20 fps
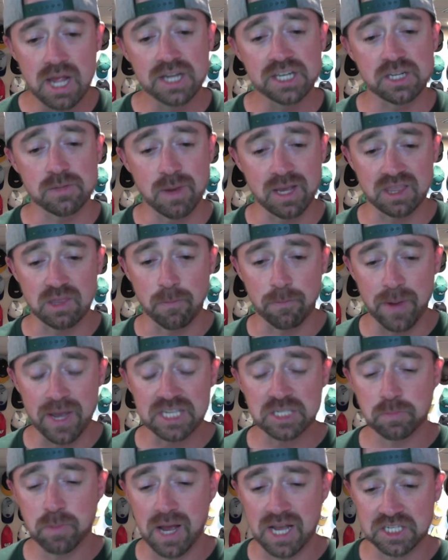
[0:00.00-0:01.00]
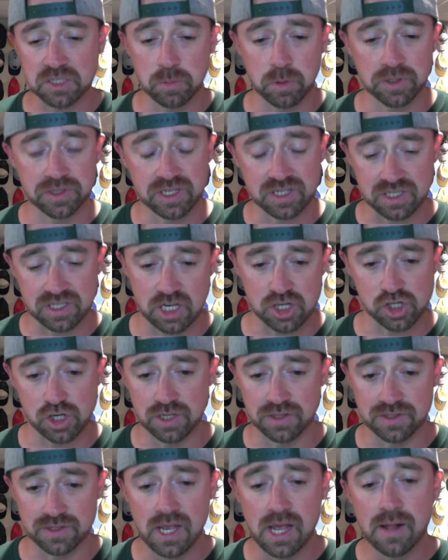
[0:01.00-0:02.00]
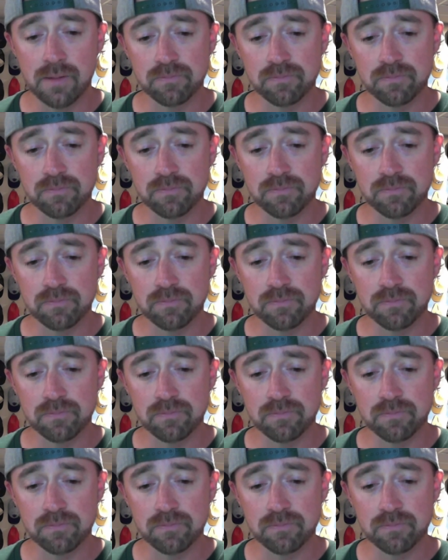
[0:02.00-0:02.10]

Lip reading: to make the best possible decisions